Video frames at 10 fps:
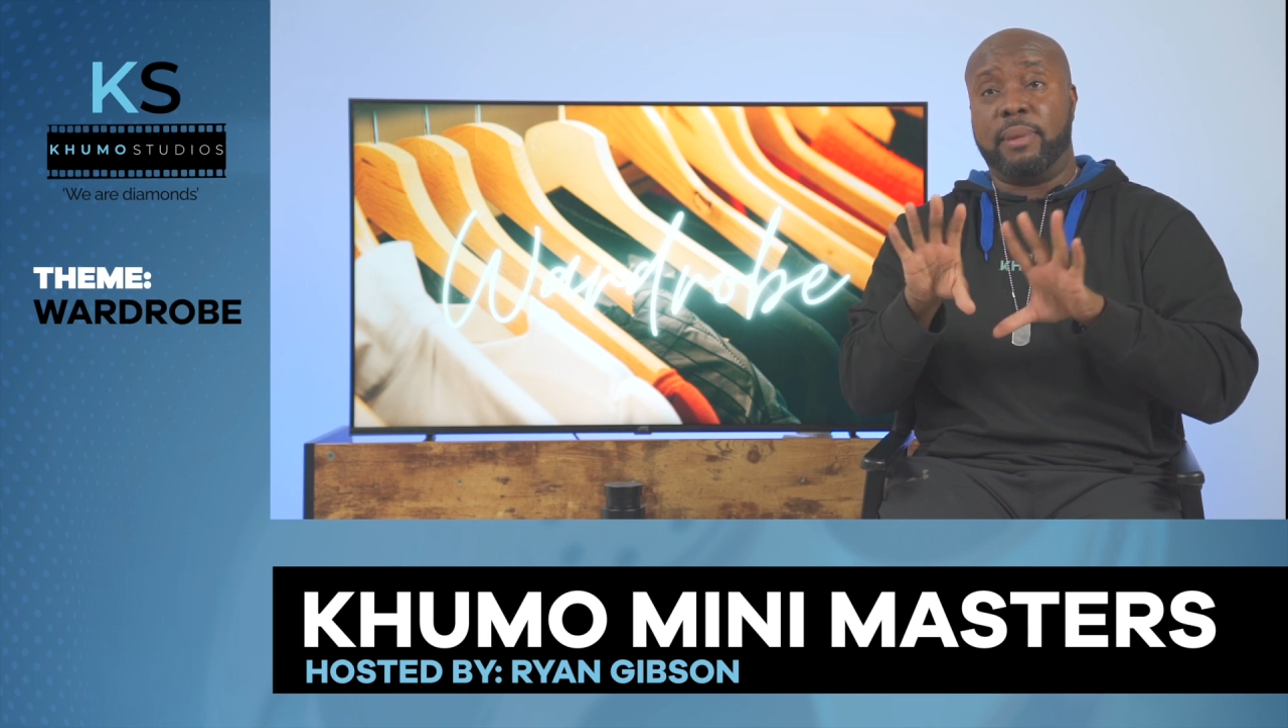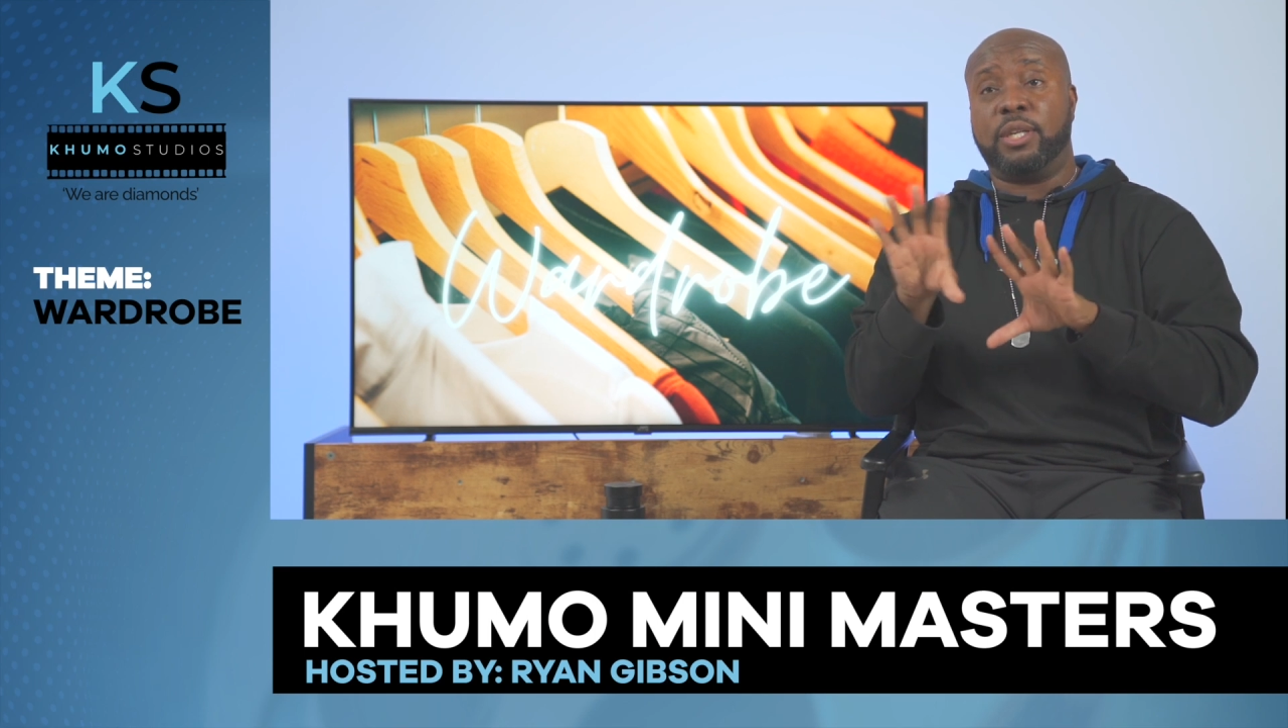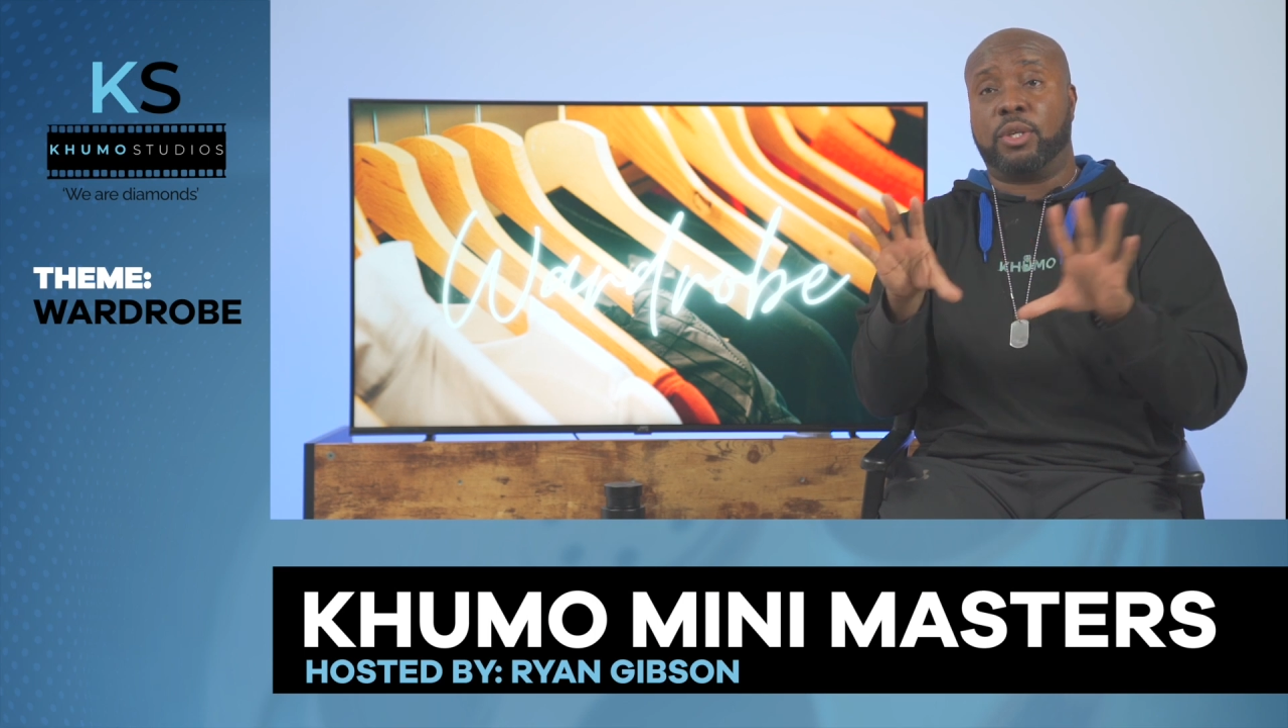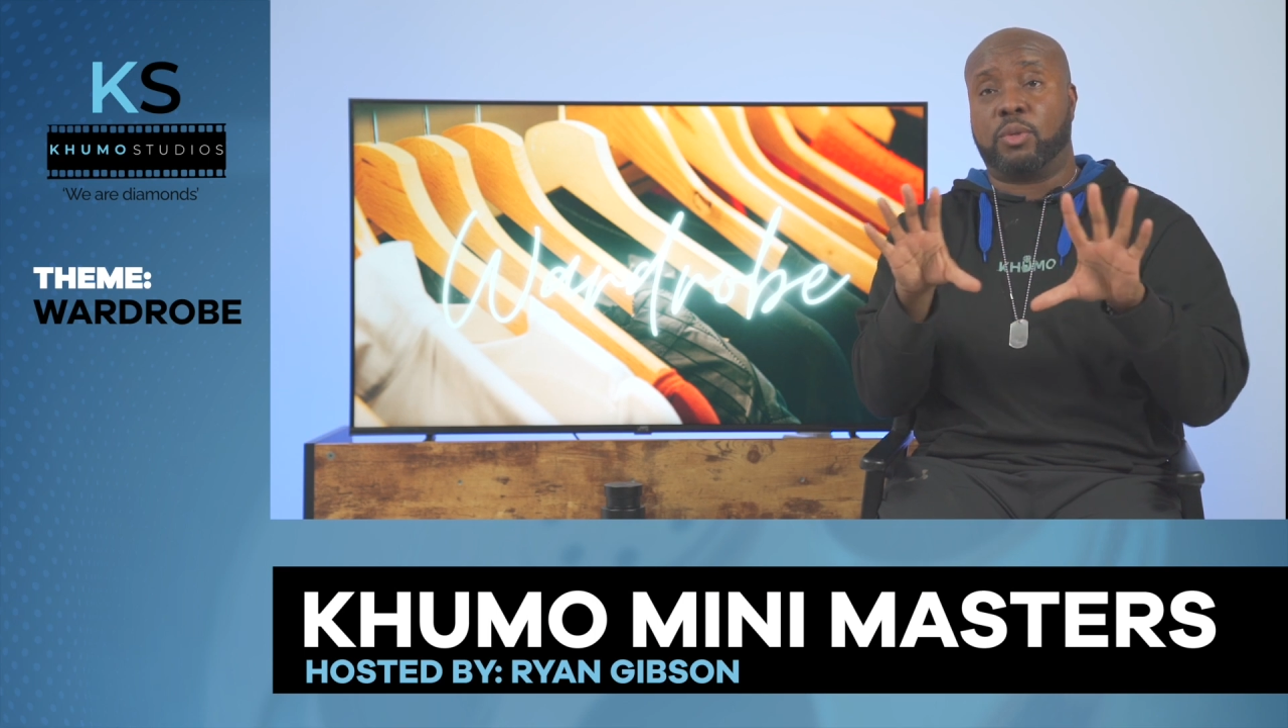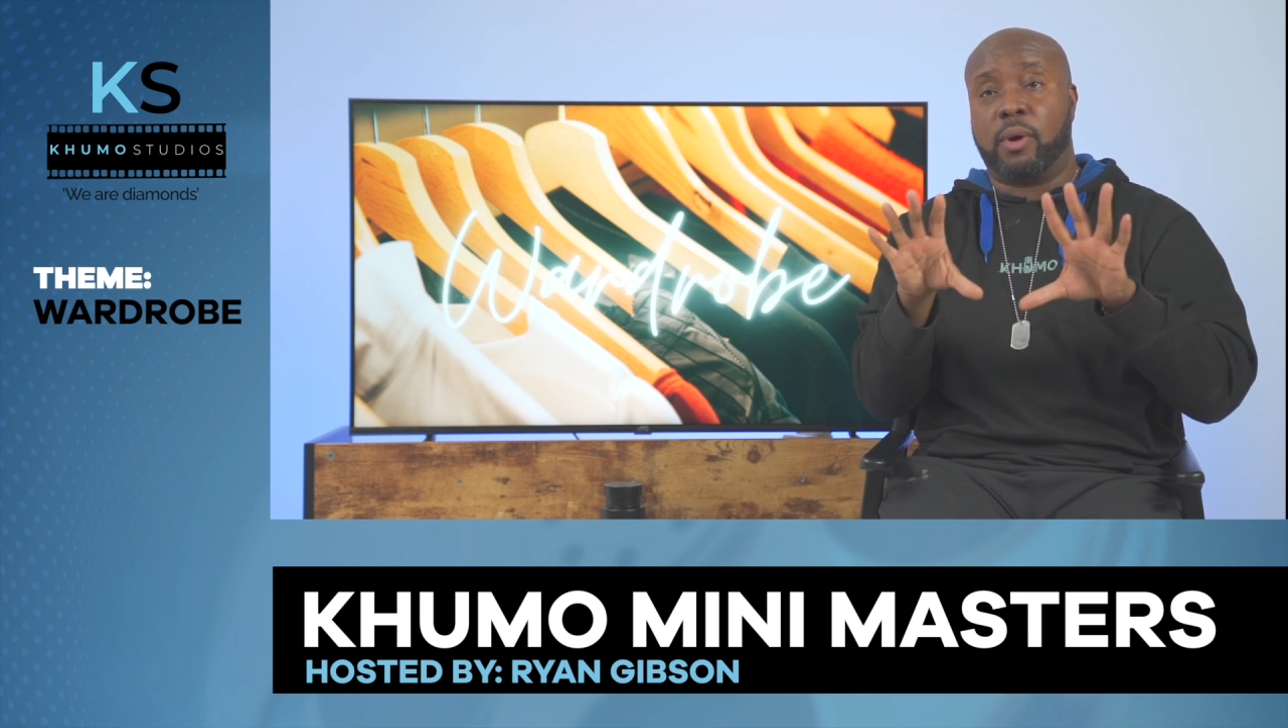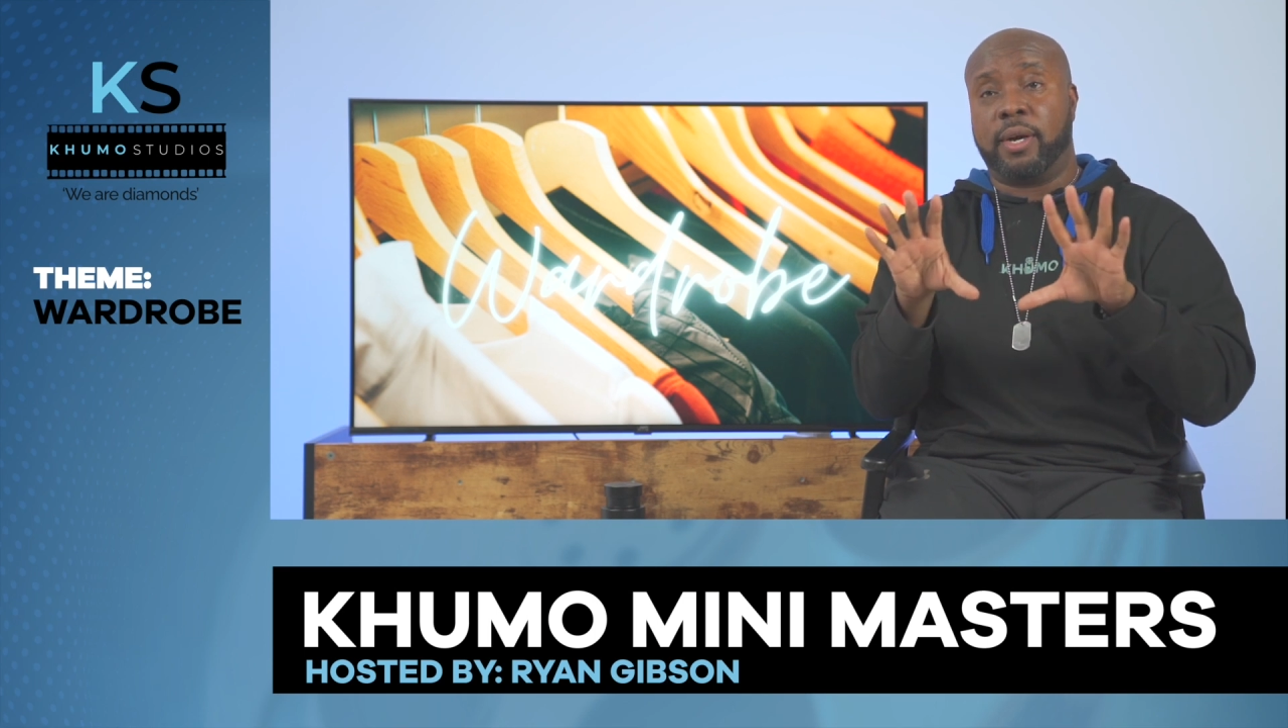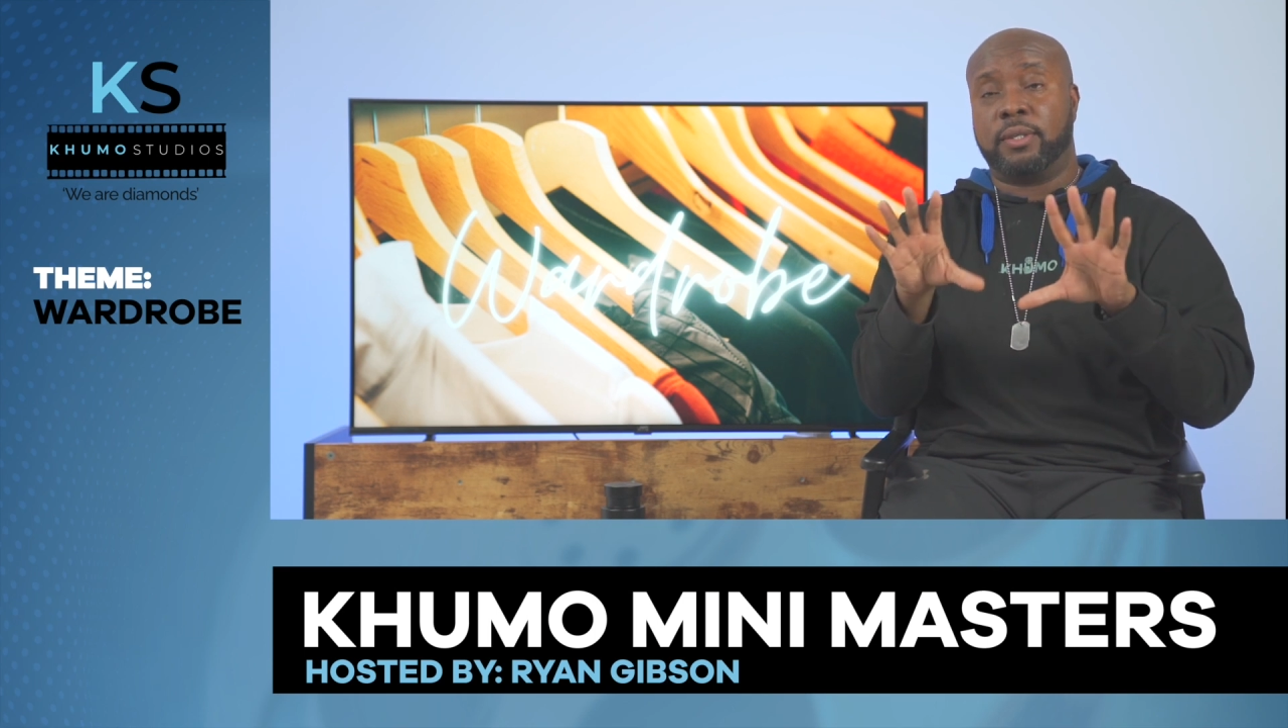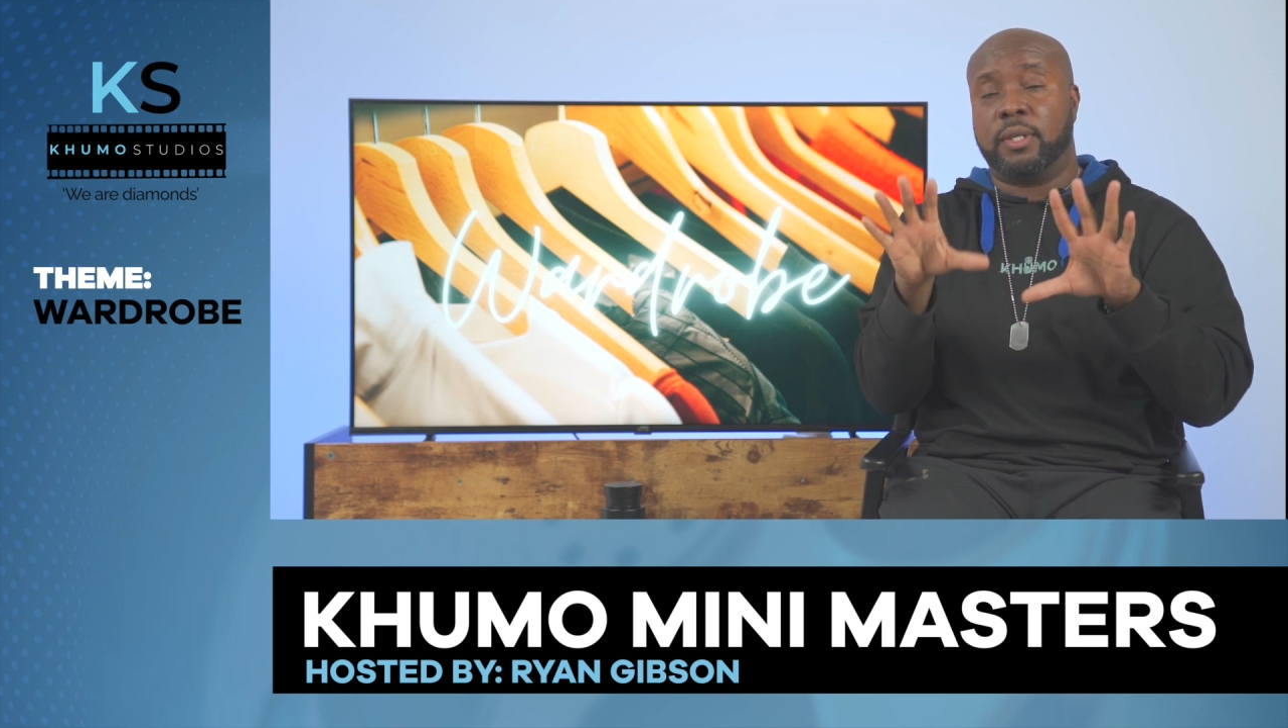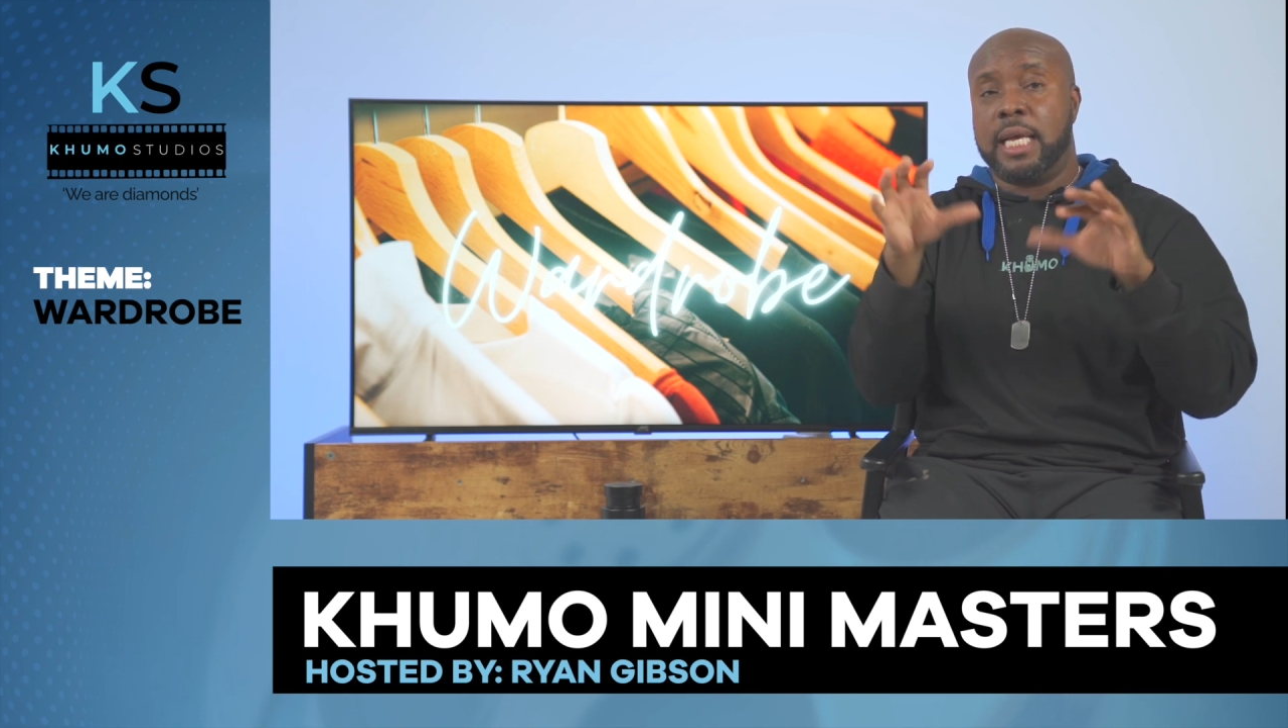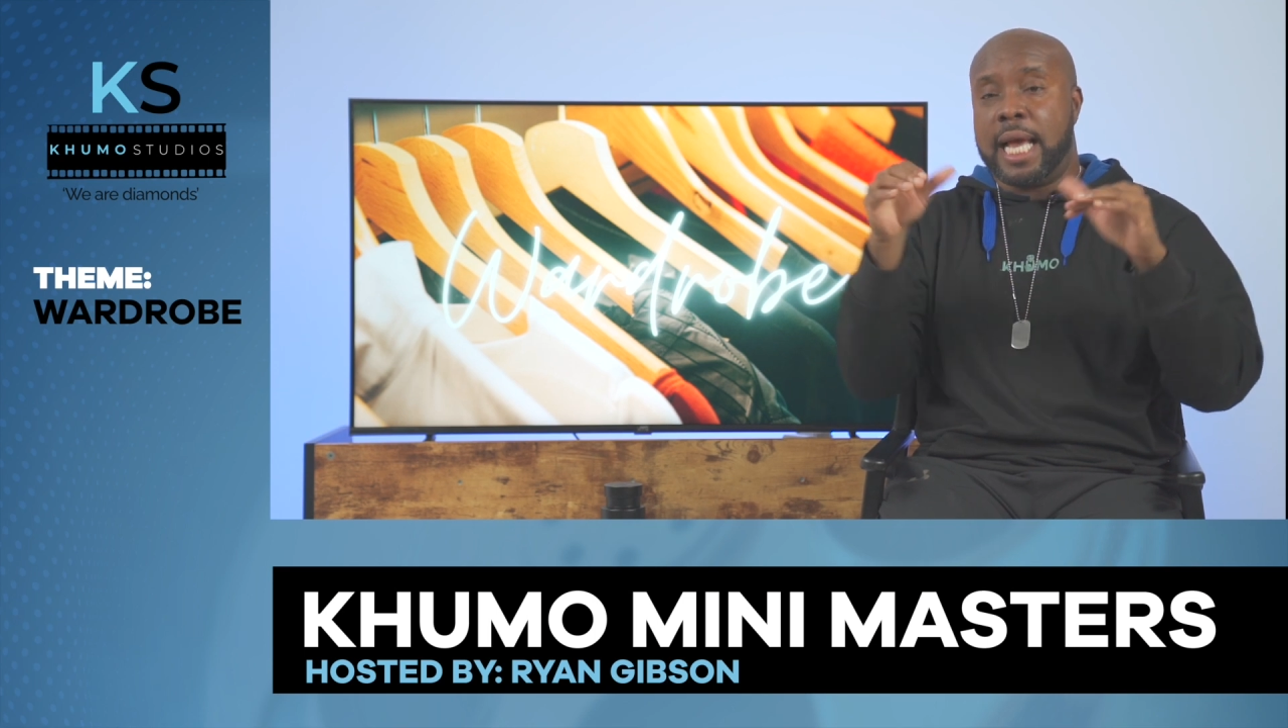Matrix works,